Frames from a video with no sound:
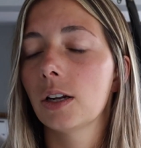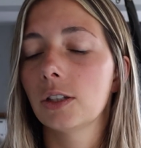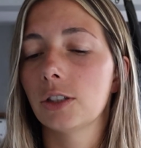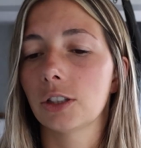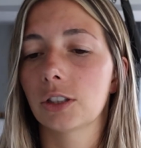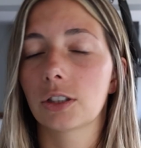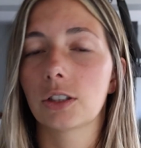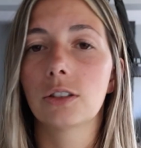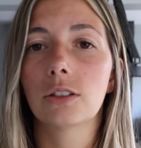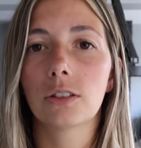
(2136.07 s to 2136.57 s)

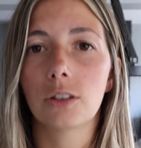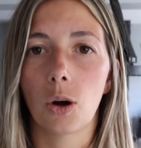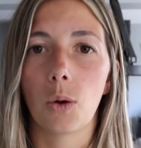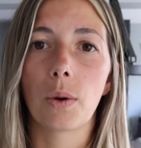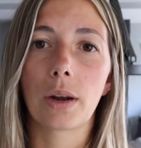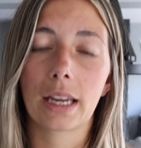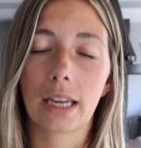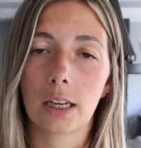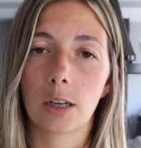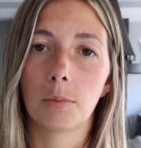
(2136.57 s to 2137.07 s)
just go
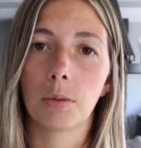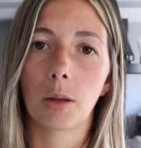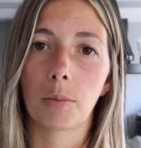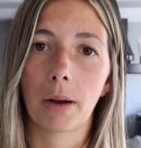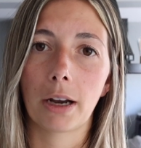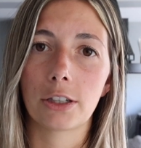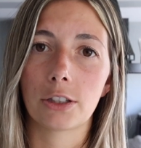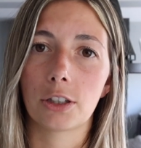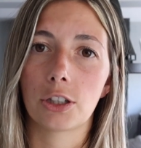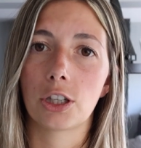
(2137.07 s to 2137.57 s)
and get your blood
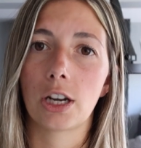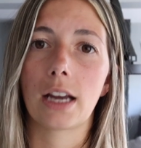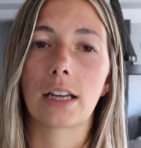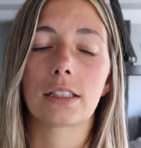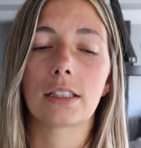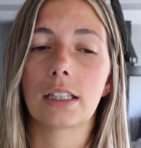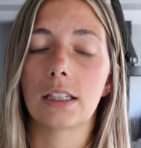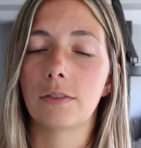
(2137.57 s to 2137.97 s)
pressure checked.